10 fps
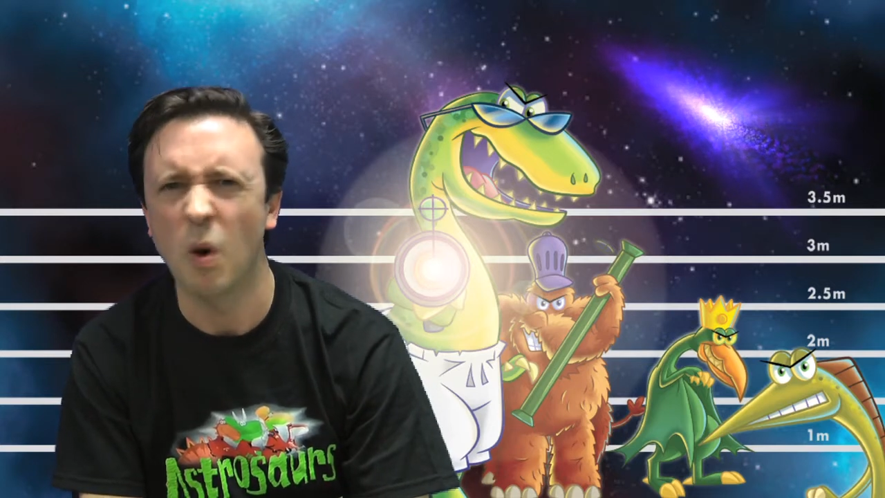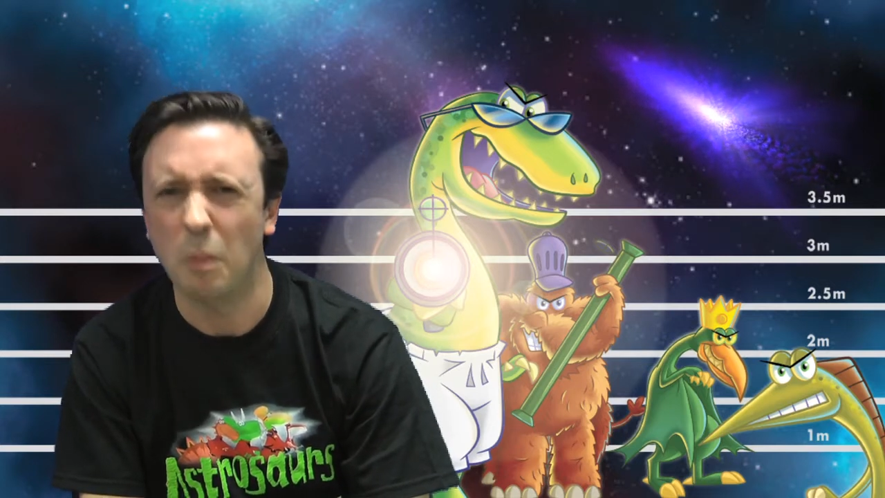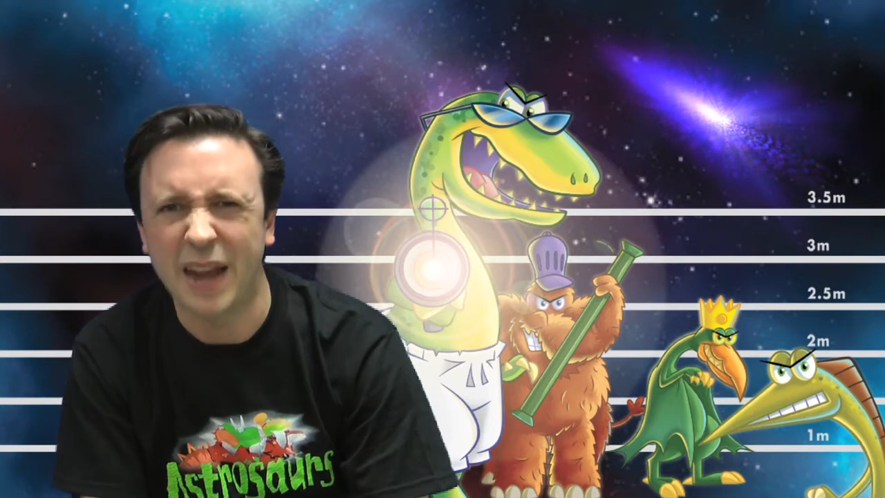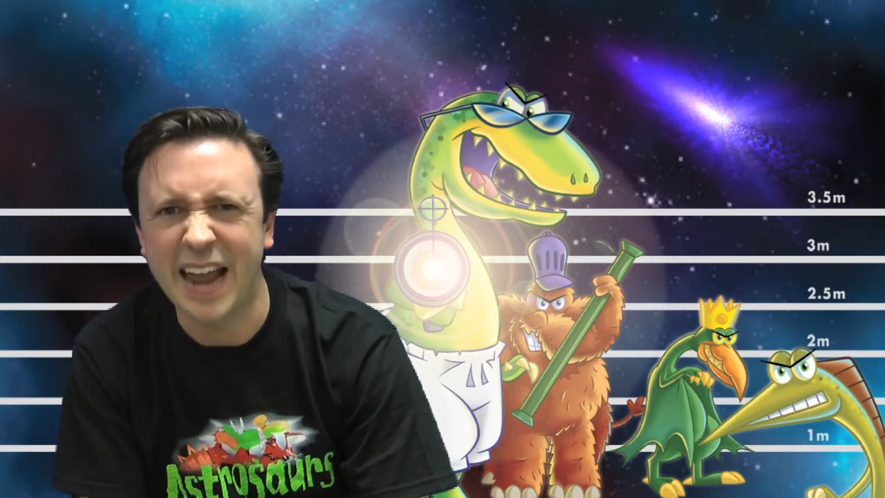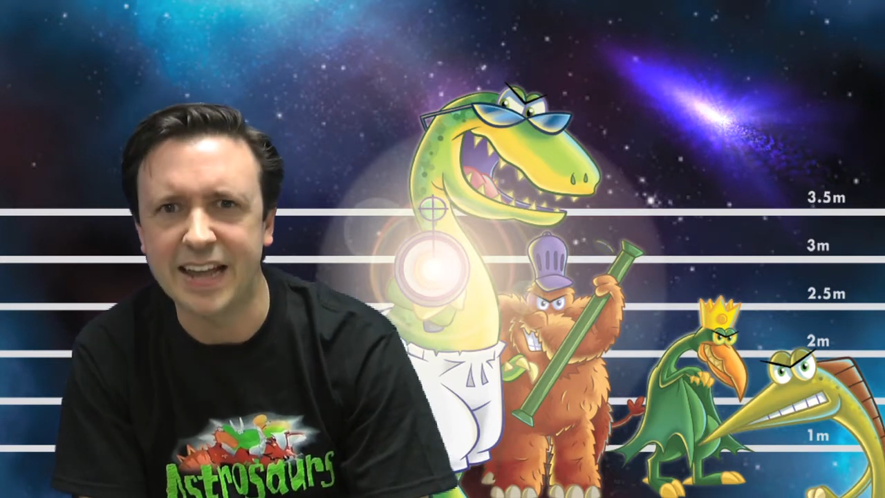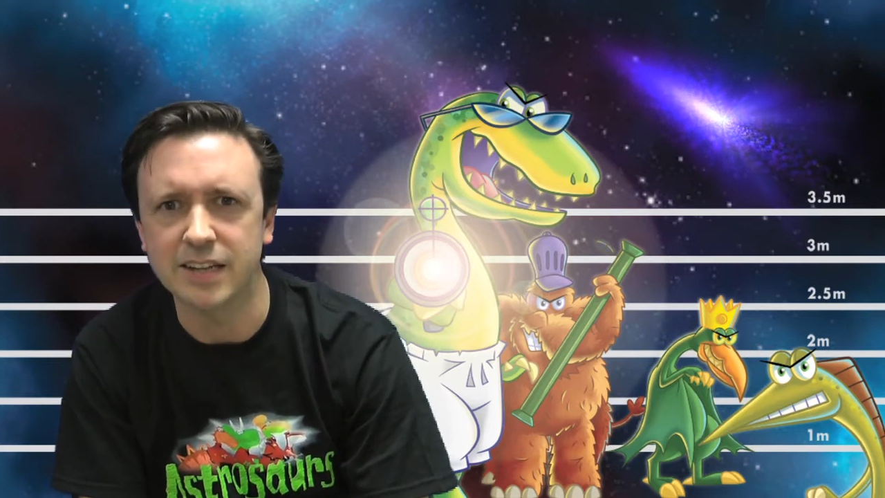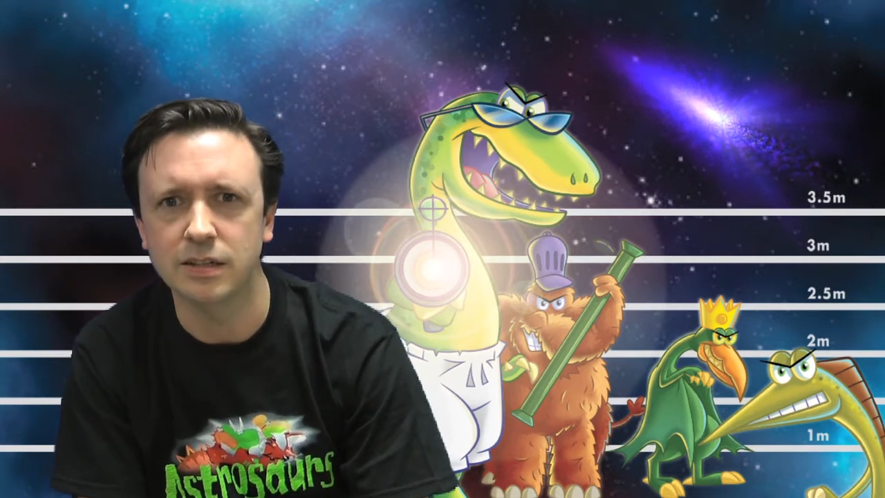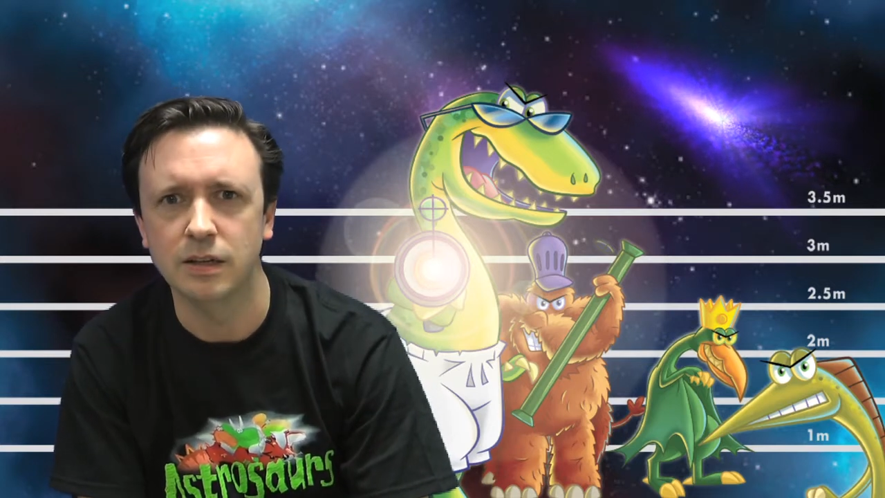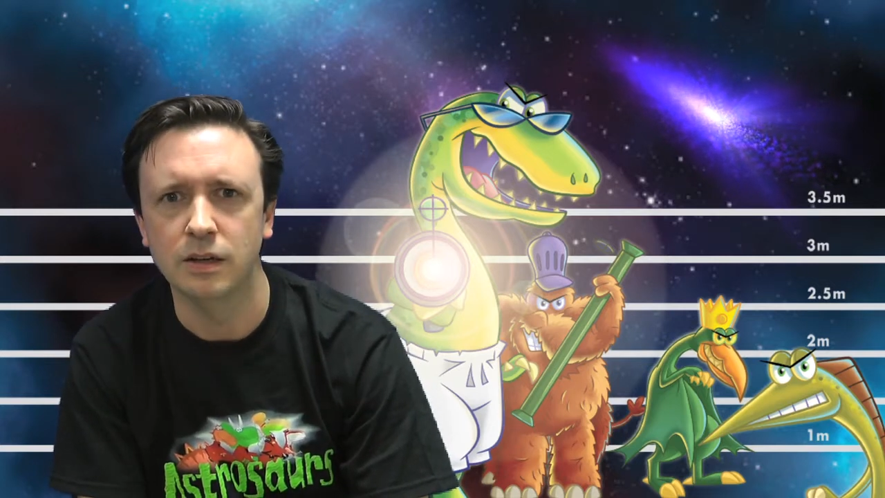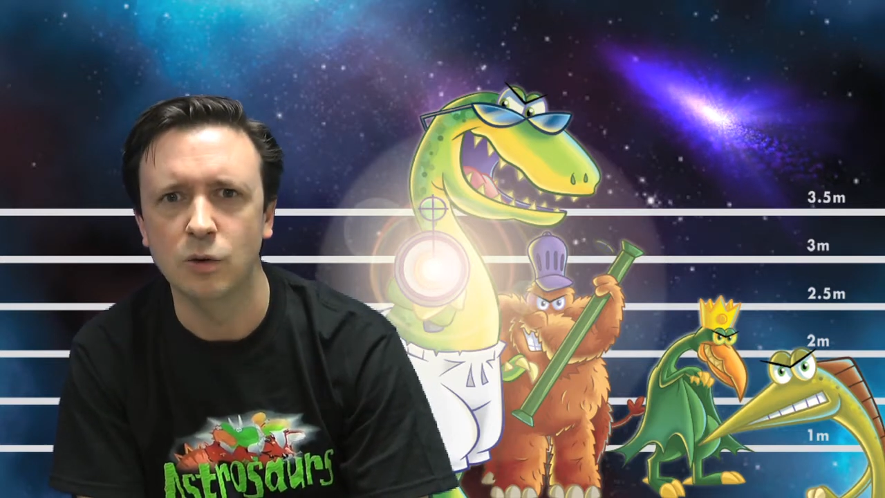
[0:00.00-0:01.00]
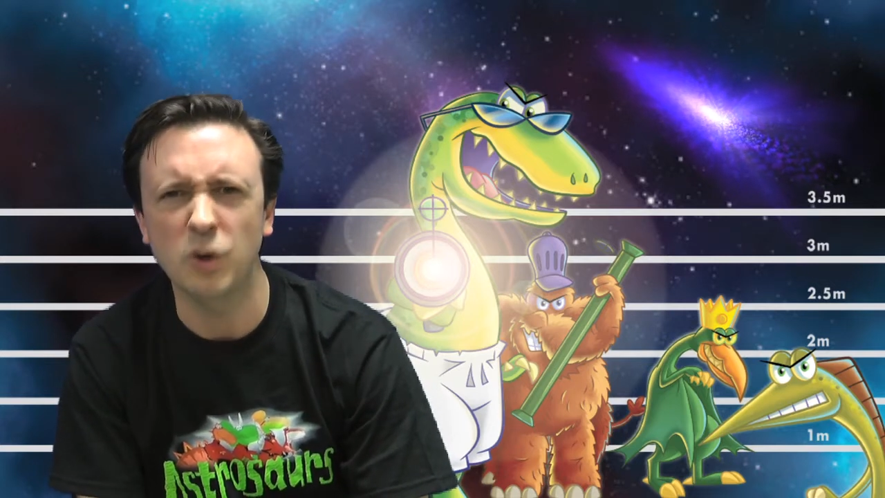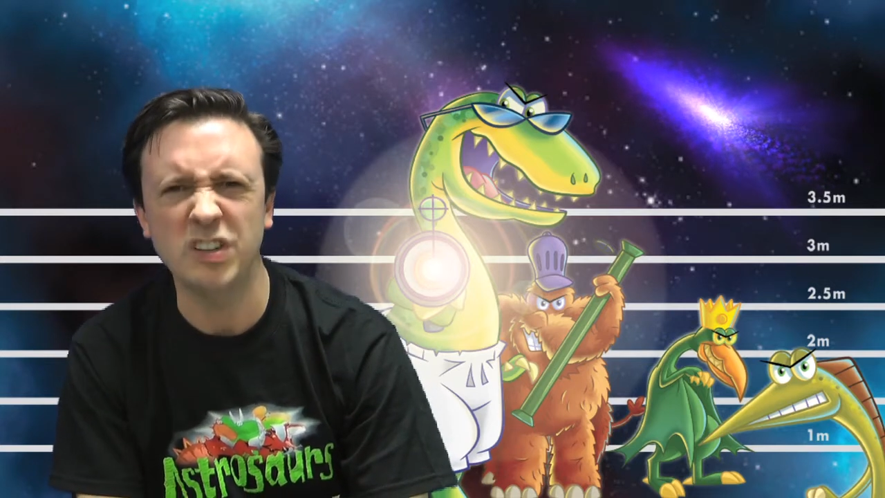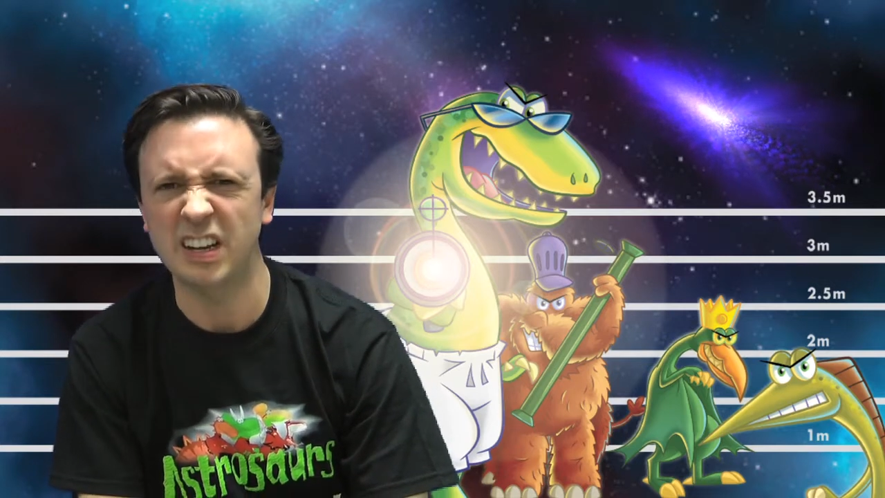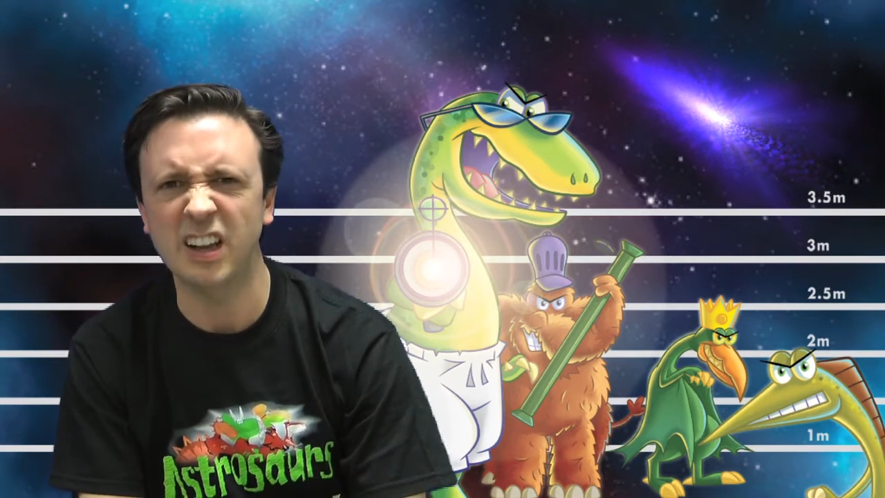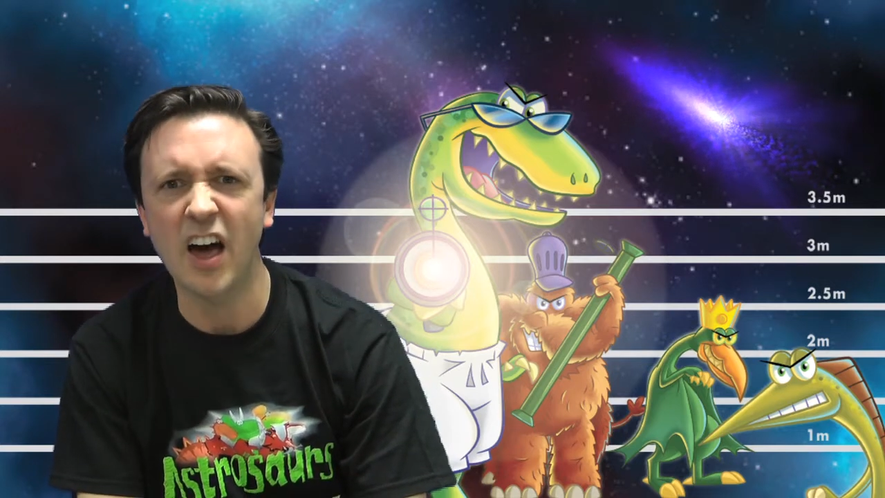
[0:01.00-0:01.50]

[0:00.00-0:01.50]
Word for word: What planet? What is it